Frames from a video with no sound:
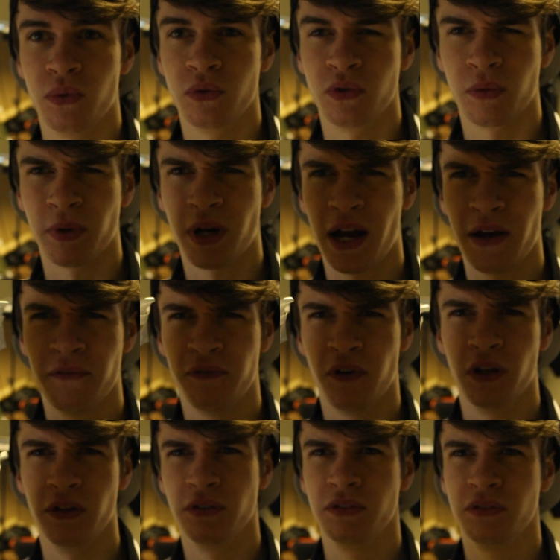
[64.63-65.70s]
So I'm going to have
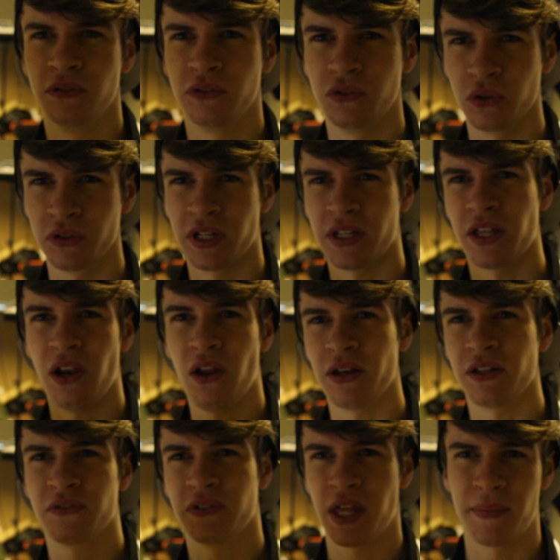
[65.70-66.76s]
fun sorting out the
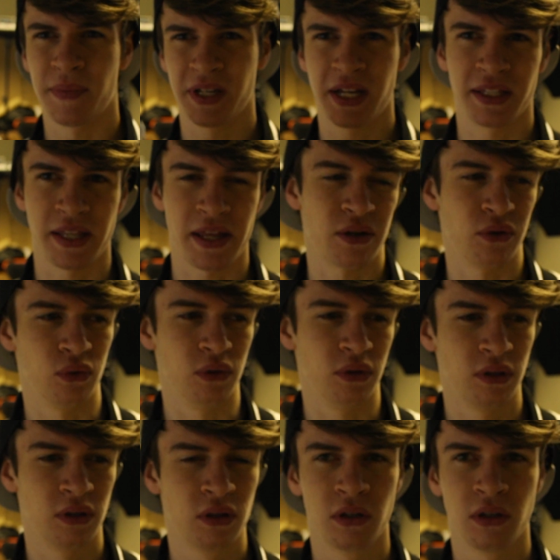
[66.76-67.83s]
lights for them and getting that all